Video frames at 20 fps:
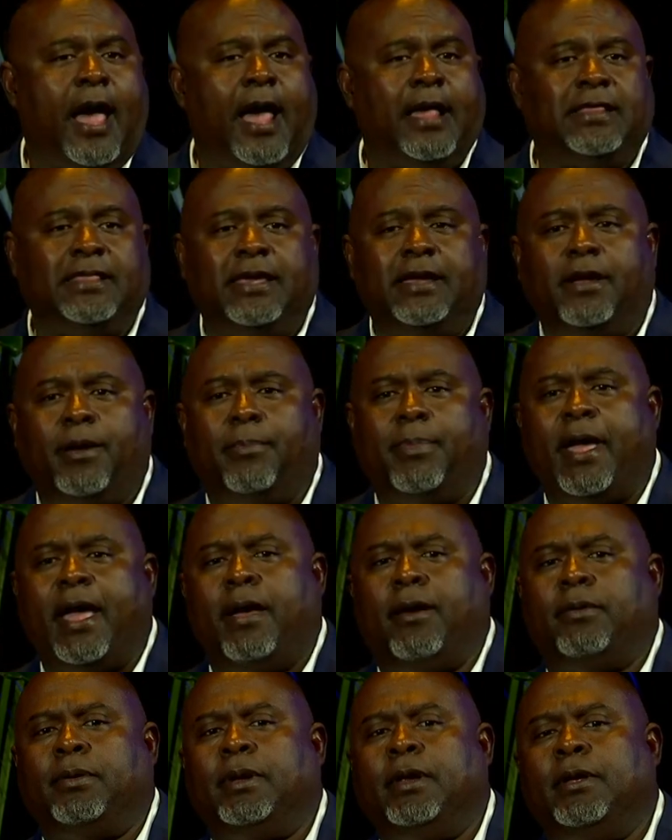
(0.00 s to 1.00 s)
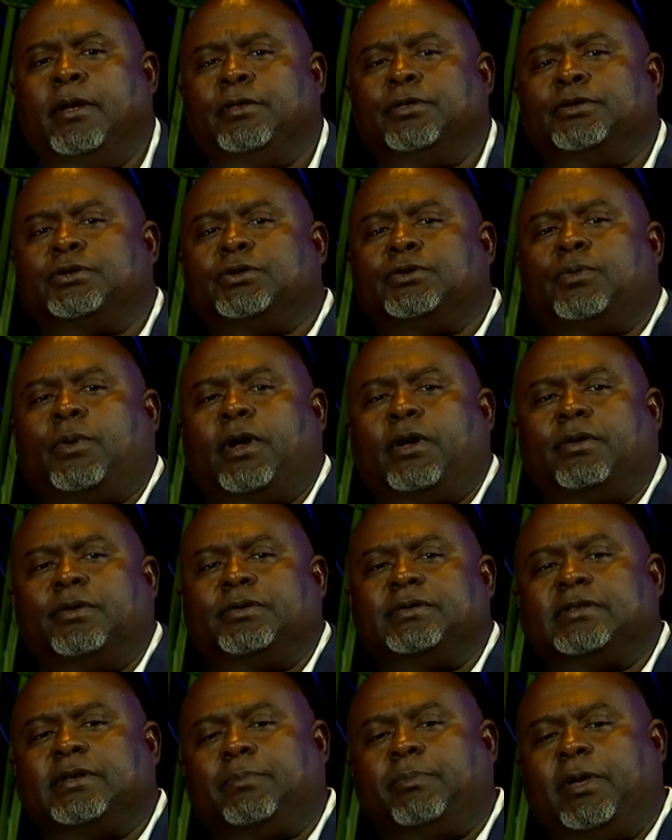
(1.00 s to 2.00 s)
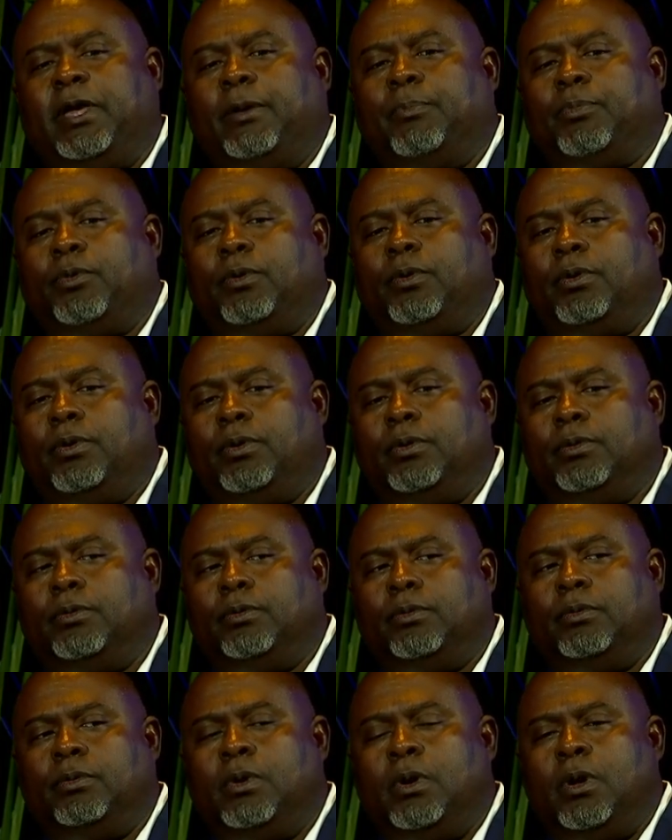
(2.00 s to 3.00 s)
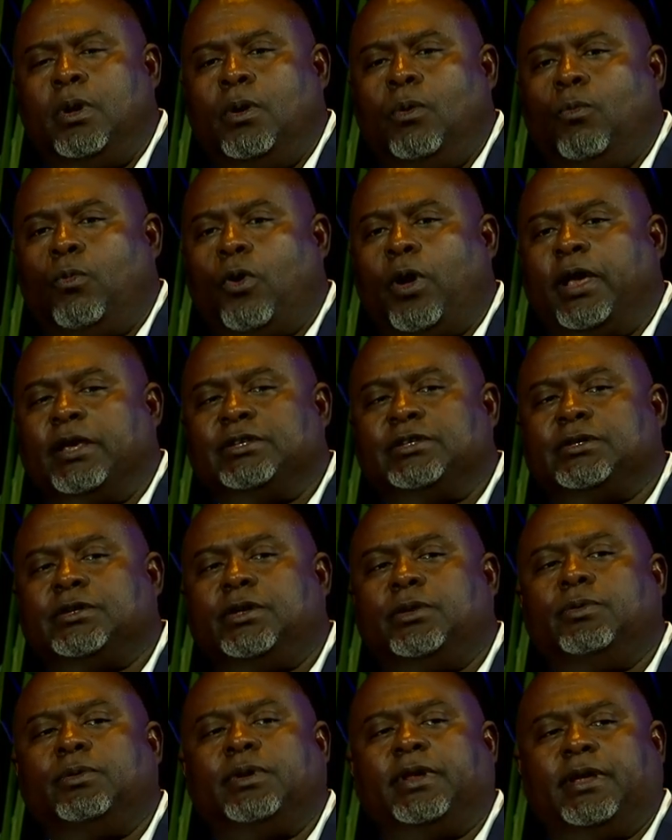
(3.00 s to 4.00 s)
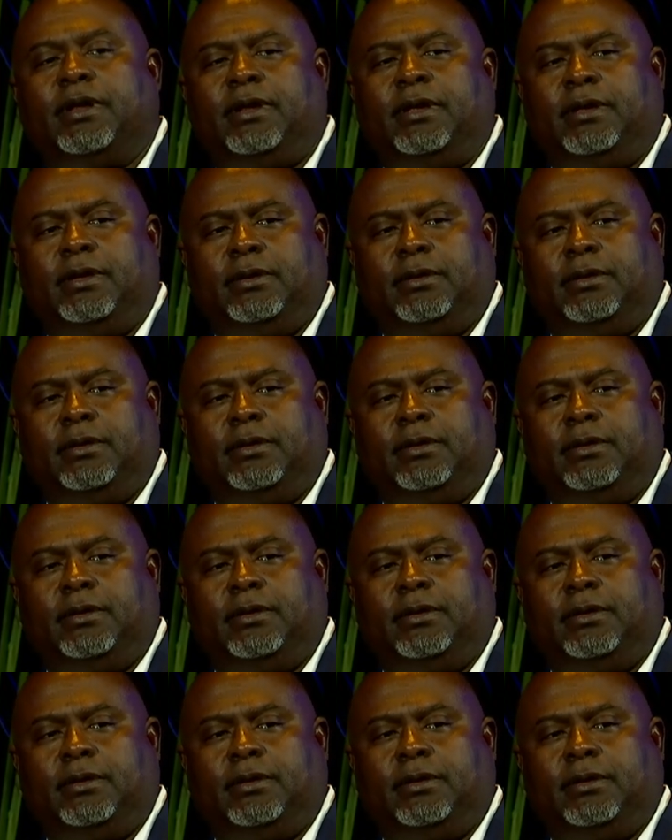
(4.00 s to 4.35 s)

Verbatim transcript: I think about the struggles that people who were excluded,